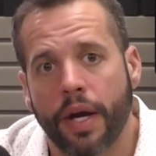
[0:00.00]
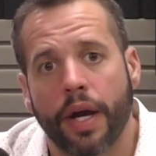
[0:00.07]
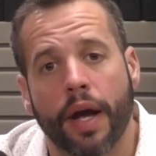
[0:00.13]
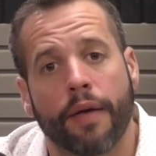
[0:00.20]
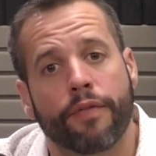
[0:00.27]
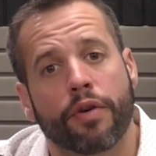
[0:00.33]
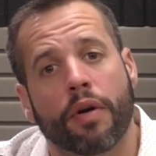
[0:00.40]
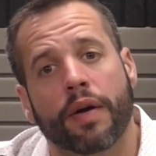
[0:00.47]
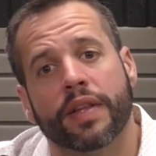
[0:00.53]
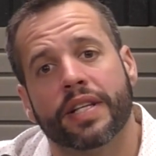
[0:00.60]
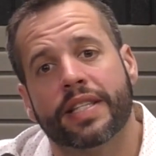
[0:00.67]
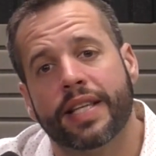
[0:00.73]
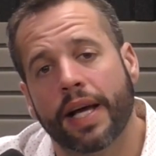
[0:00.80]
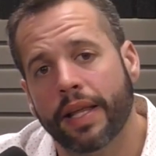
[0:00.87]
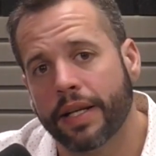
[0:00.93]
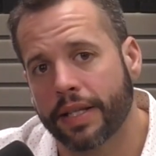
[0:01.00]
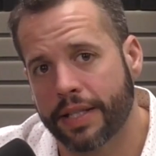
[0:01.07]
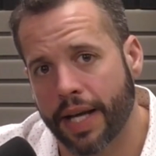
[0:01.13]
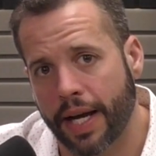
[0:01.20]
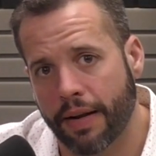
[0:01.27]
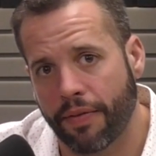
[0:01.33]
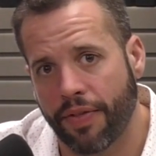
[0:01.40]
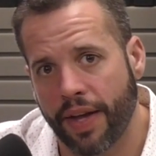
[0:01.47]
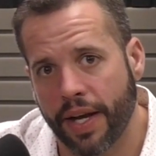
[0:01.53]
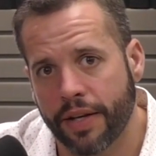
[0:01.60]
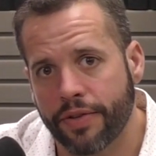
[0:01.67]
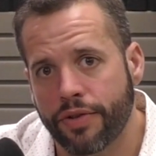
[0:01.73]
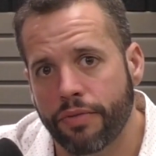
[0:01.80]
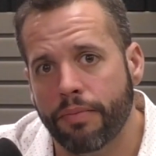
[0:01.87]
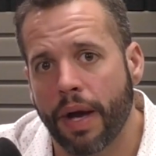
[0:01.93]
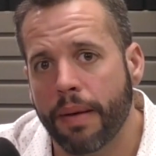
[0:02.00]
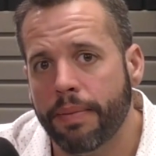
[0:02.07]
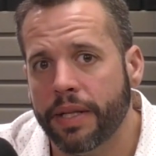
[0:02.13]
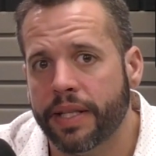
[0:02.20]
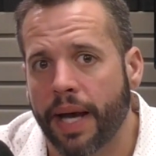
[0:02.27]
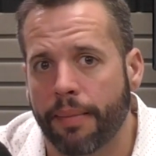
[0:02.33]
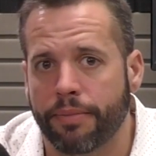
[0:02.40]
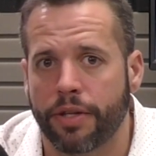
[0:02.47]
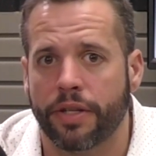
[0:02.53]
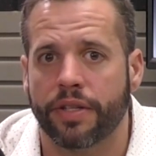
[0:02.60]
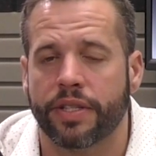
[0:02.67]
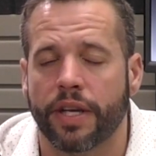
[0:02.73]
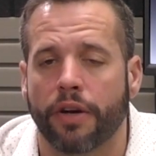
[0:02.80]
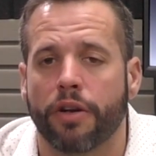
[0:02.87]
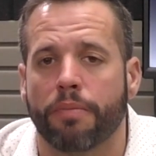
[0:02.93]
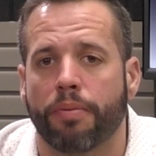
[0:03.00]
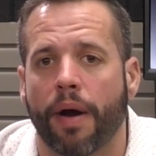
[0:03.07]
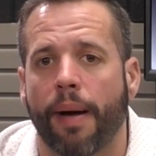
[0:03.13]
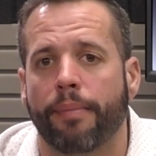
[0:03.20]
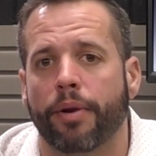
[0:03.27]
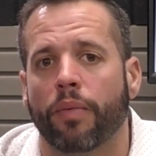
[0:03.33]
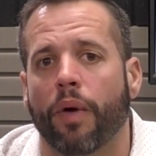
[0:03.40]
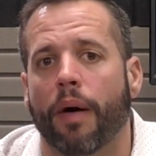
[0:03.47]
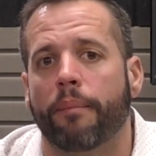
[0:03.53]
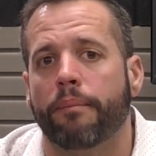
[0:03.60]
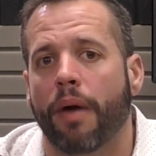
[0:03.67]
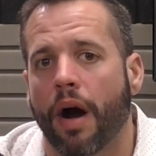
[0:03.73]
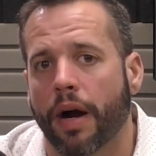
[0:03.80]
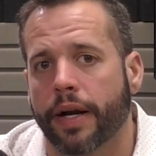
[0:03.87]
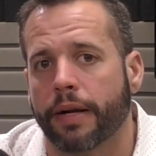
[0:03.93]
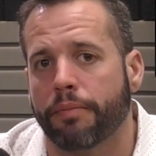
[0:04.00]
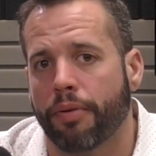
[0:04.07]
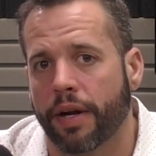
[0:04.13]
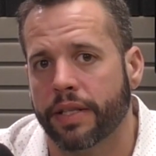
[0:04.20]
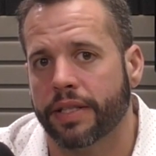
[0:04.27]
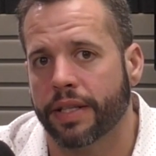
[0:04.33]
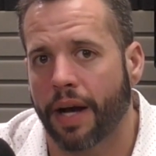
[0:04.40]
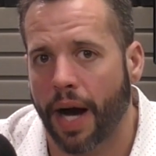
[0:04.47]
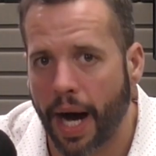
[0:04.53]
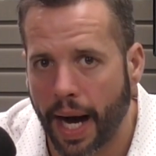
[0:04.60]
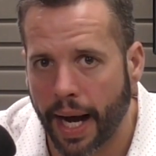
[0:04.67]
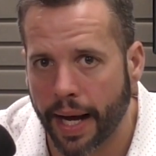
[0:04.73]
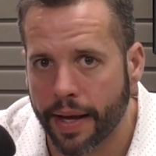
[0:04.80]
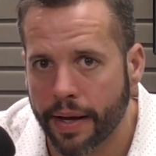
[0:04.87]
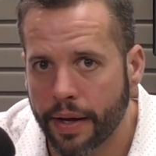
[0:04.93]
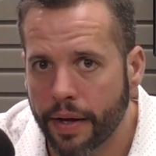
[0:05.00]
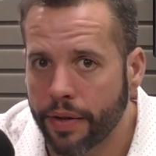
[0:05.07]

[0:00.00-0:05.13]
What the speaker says: If you're on the selling side of things, you may be tempted to sell your property while marketing prices are high.